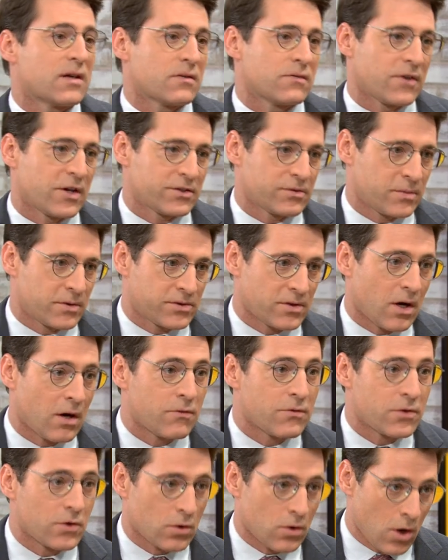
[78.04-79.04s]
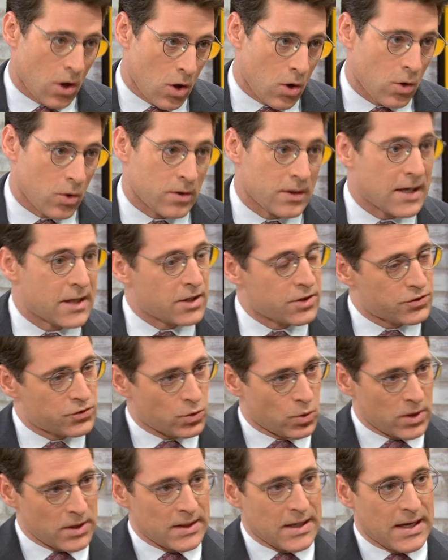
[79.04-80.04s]
make investments of their own. And in
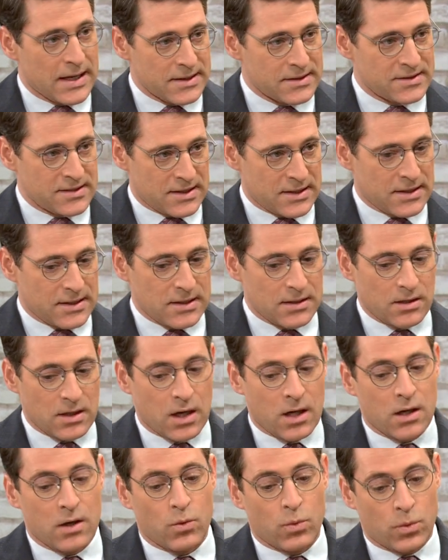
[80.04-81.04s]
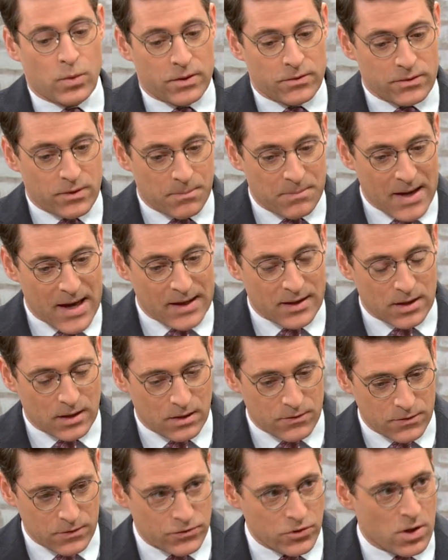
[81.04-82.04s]
2018, uh, with the
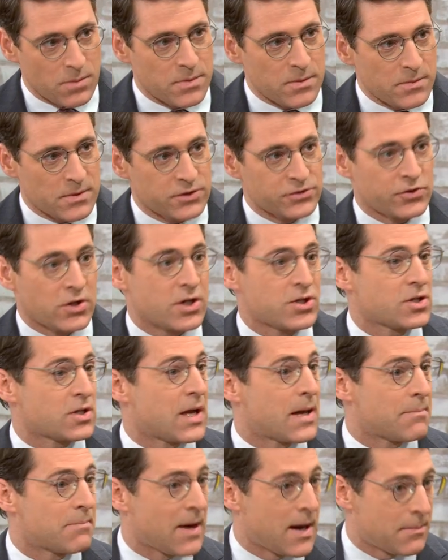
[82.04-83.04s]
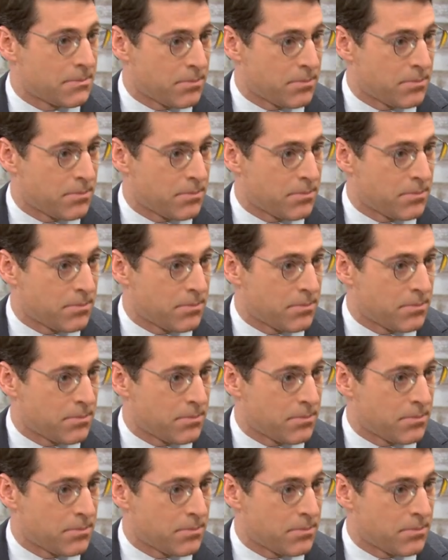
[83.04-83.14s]
backing of the Trump administration and